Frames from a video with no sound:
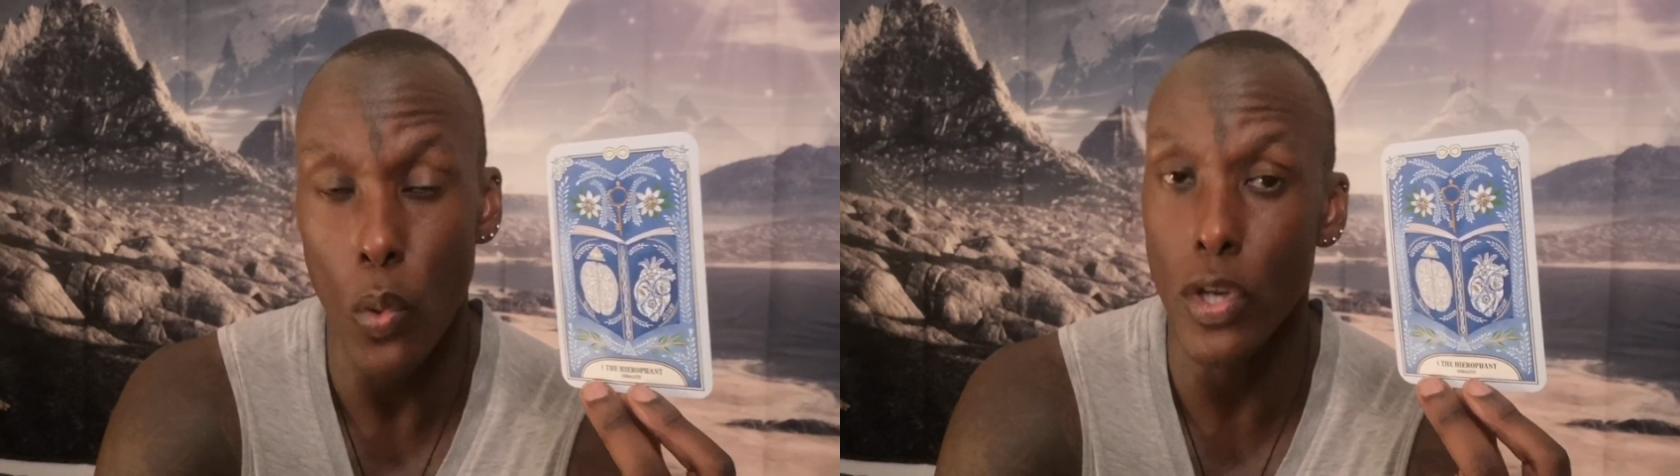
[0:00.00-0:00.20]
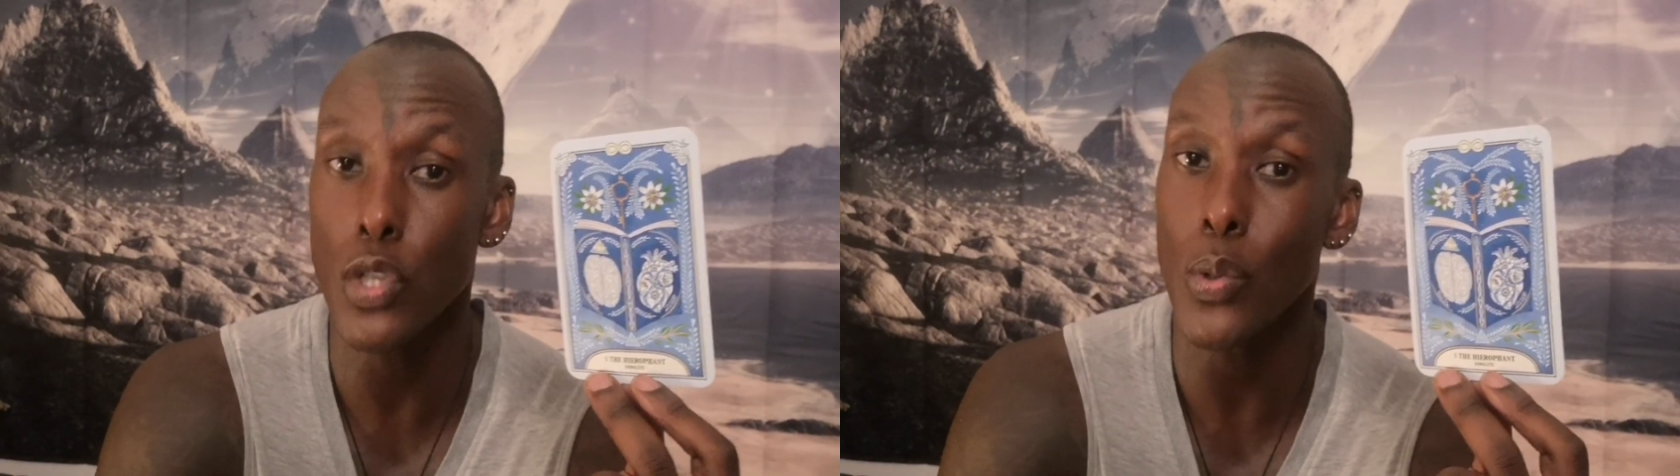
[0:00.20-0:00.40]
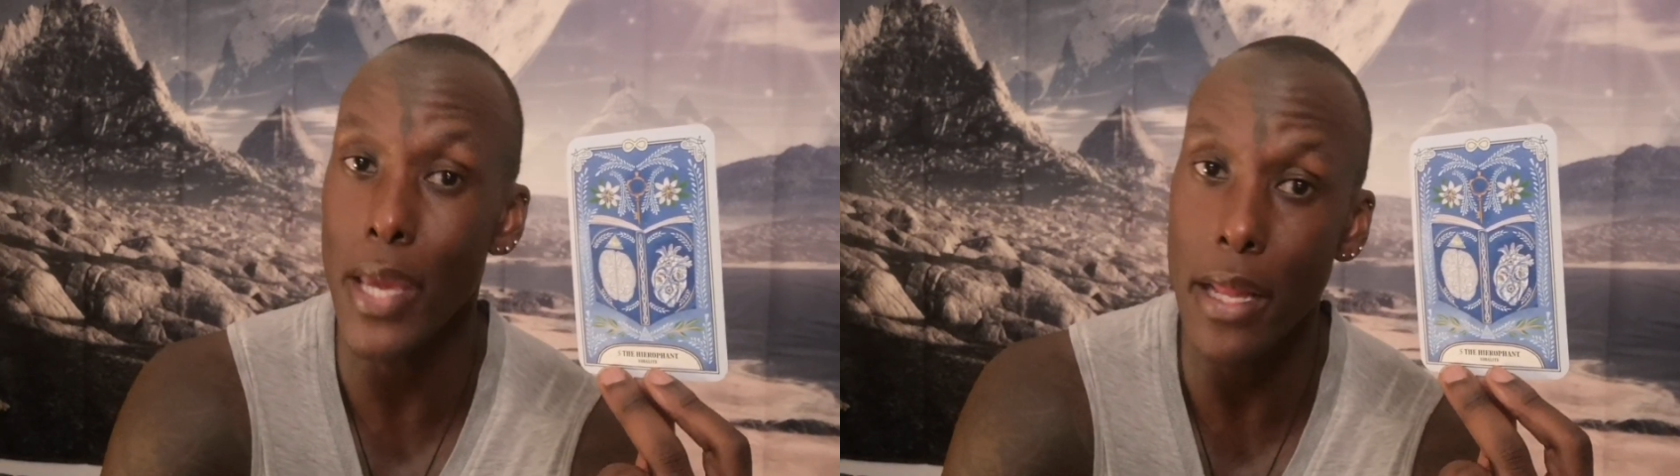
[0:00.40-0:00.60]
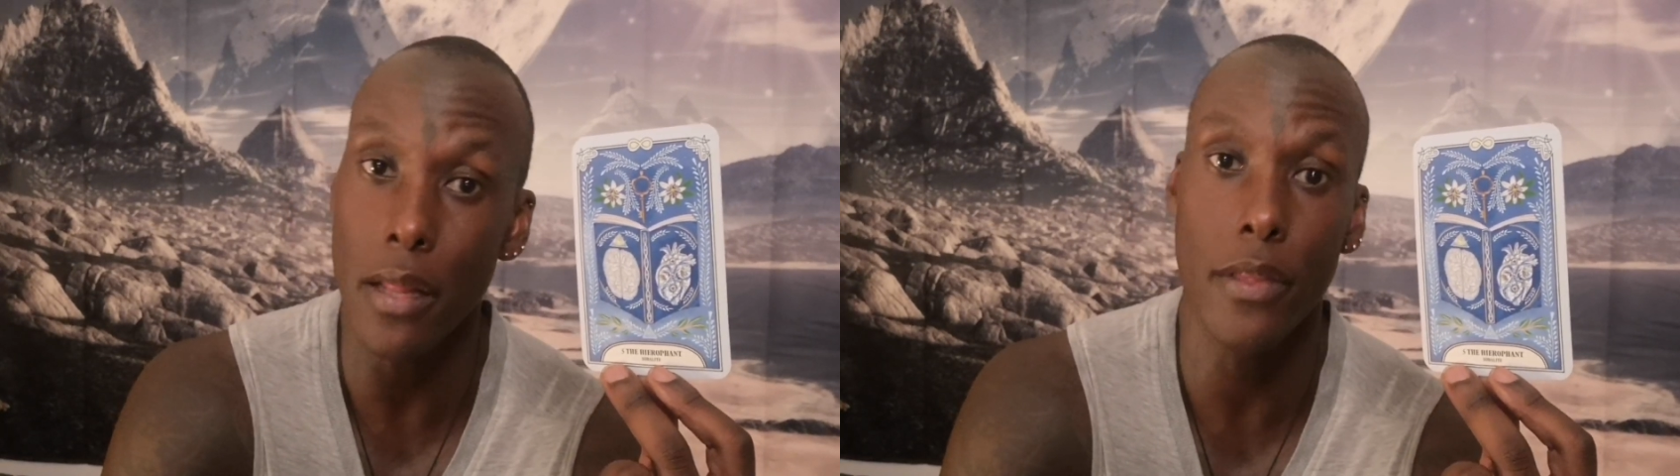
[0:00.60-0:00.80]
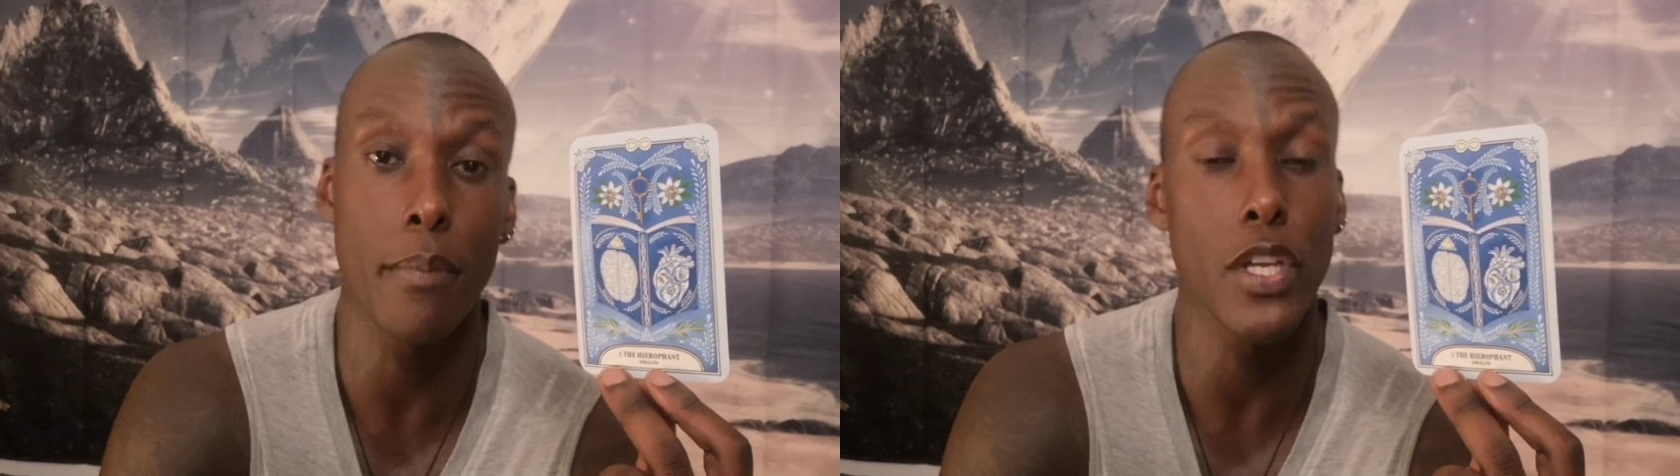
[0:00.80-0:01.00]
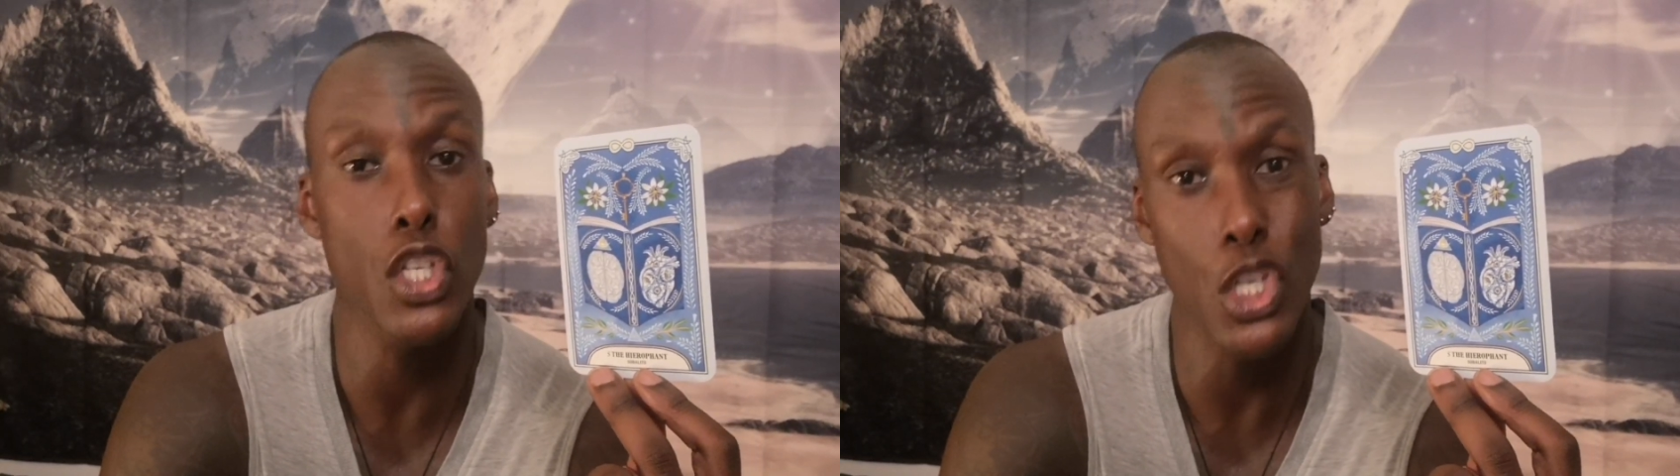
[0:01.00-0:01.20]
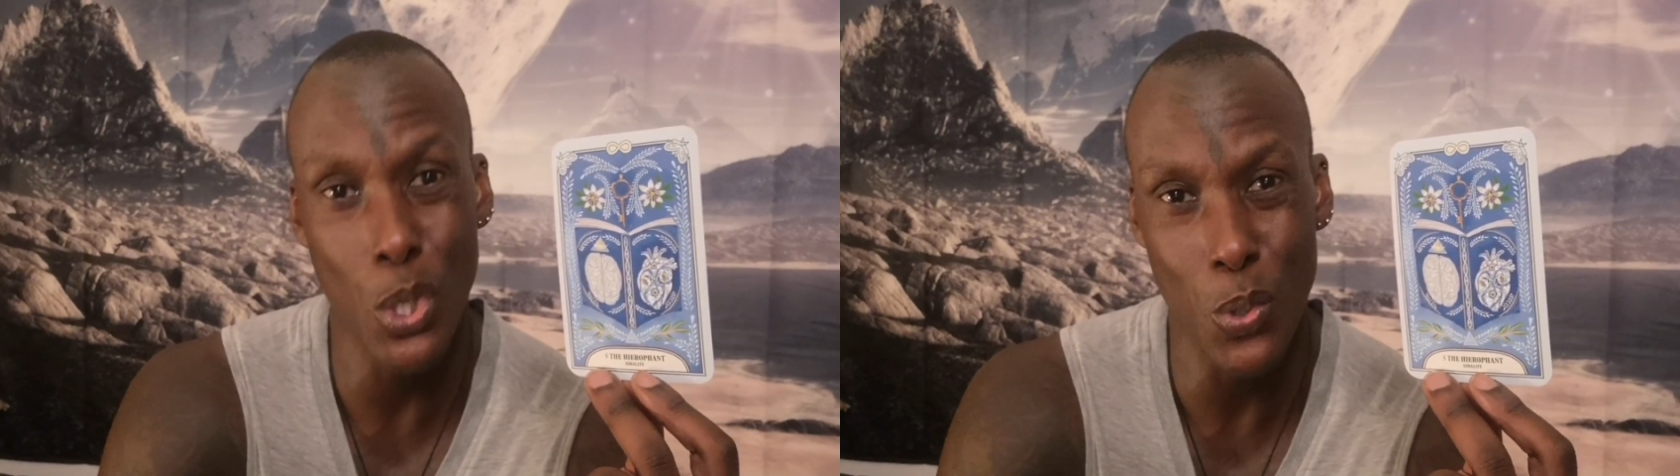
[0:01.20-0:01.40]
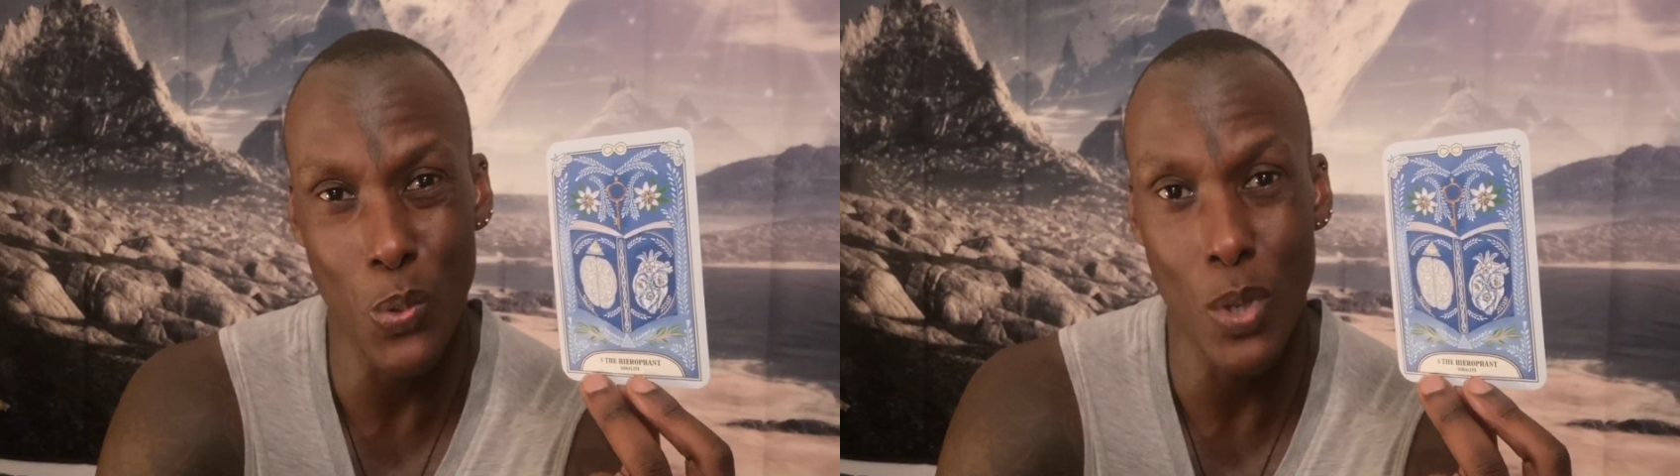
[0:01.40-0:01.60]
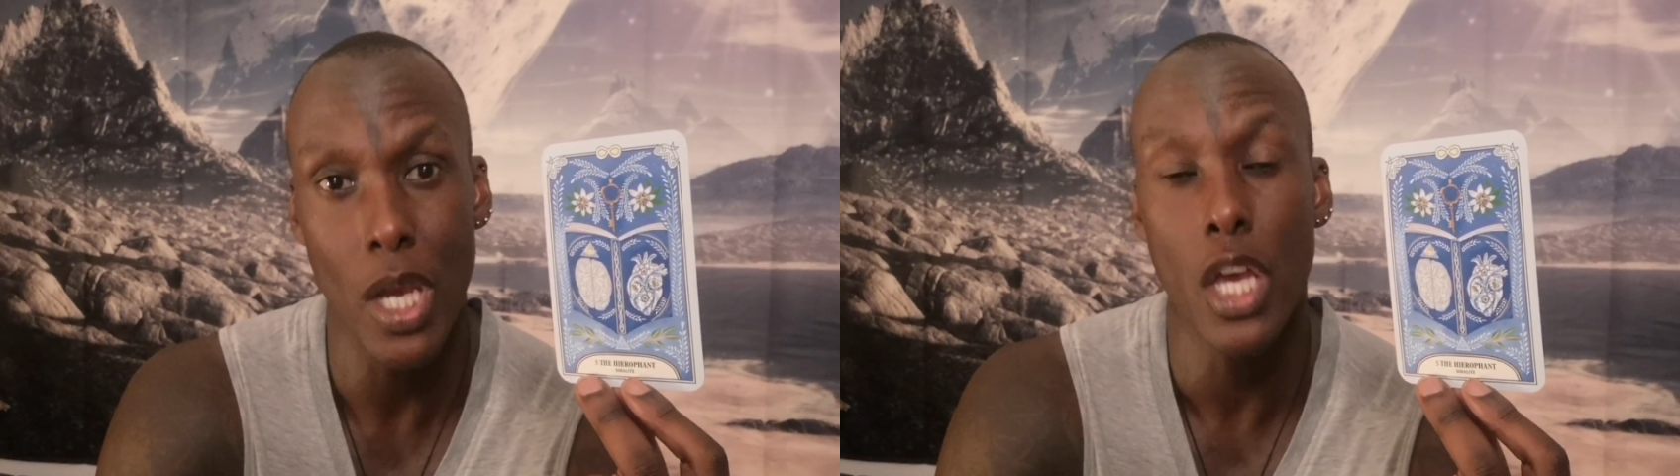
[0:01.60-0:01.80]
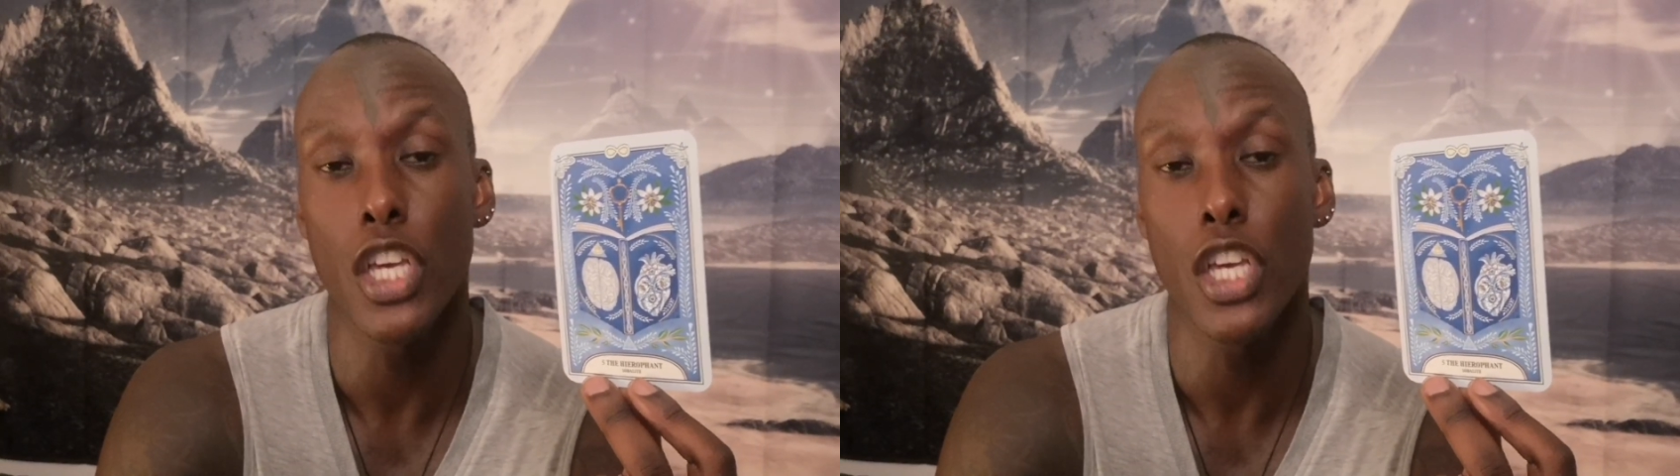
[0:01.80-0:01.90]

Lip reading: in order to heal them anew.